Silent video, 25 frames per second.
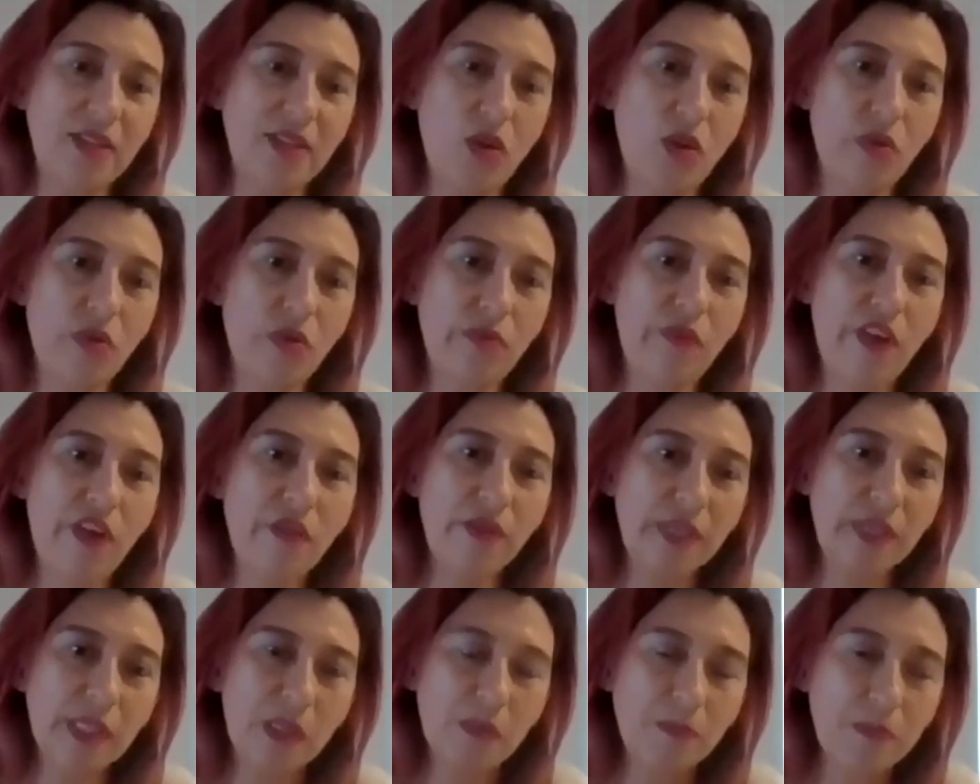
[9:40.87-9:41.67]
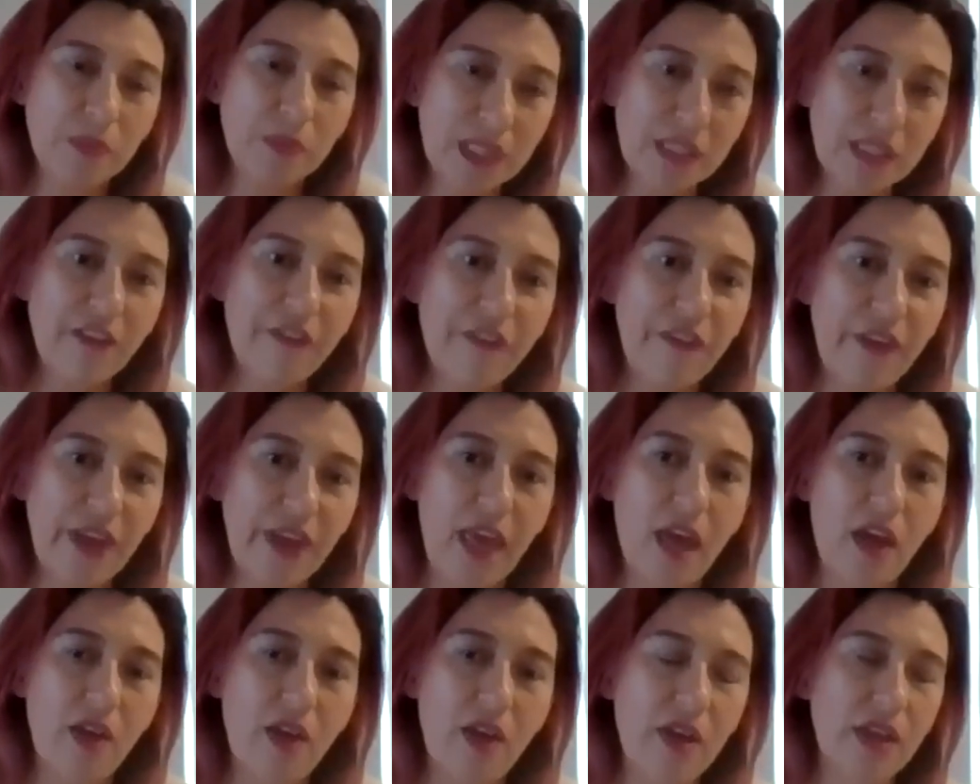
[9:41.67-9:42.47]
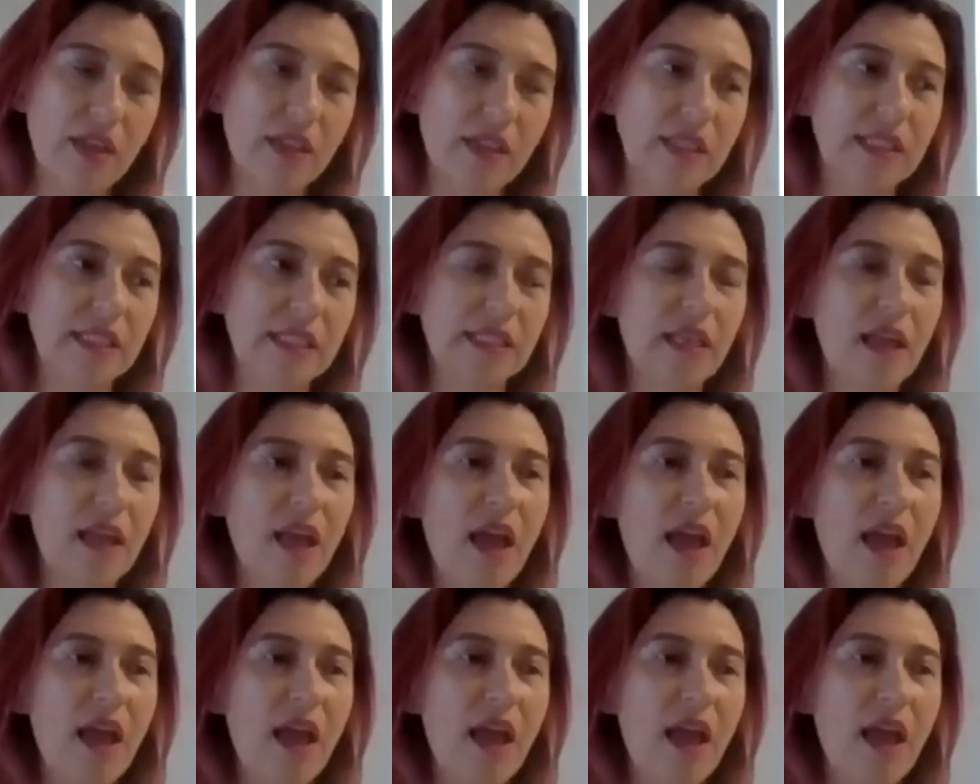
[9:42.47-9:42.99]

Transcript: on very specific areas.